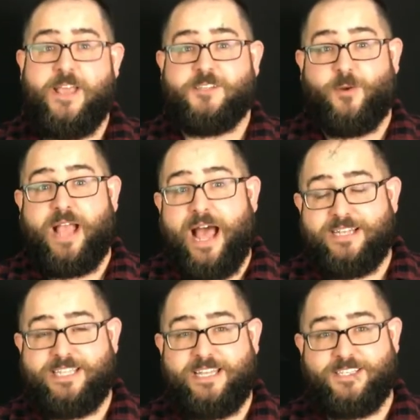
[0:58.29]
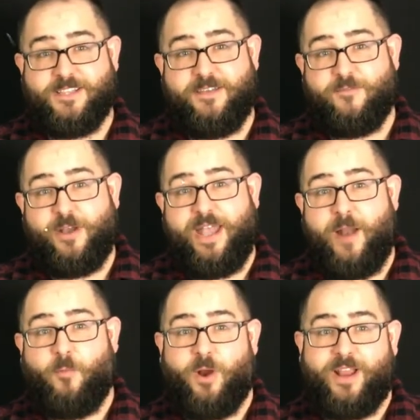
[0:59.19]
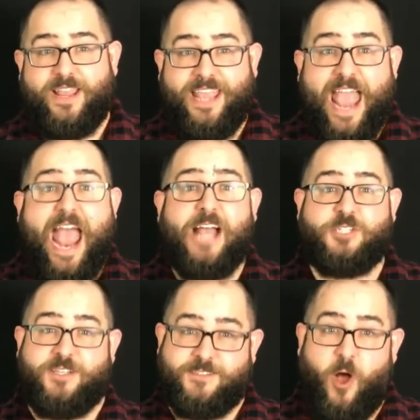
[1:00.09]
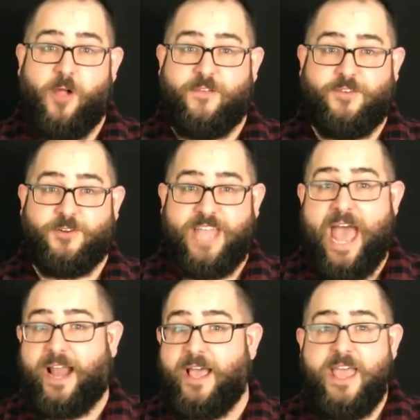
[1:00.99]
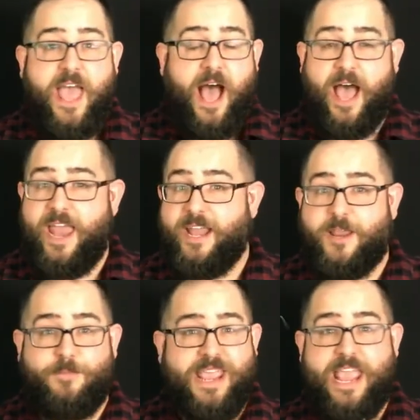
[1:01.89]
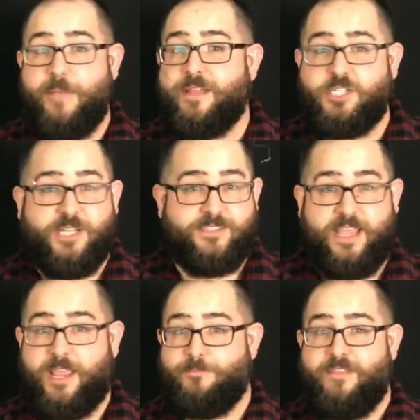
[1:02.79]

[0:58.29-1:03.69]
So content delivery network caches all of your data, and it can be images, it can be